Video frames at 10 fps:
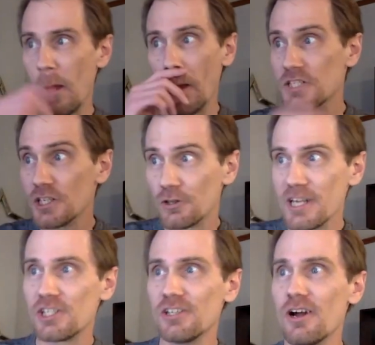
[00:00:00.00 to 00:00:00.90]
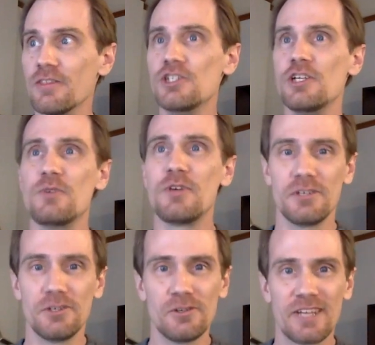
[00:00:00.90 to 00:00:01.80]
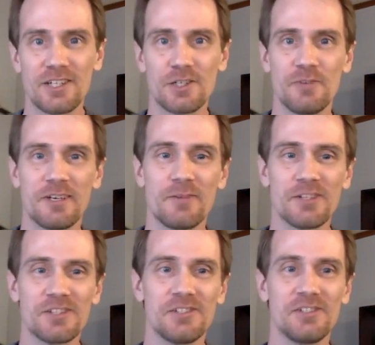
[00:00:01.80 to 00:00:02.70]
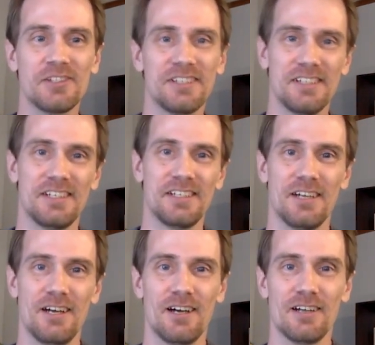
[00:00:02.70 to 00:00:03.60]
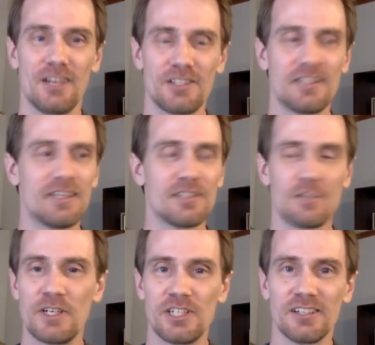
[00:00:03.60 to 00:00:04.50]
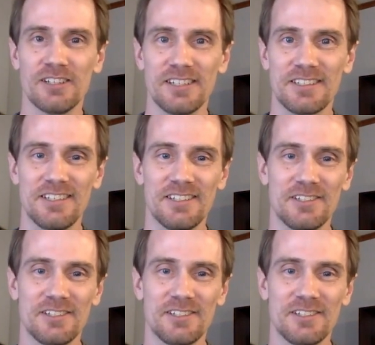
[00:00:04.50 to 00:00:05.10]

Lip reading: generation on the GPU. That should be coming soon. Lots of things on my checklist.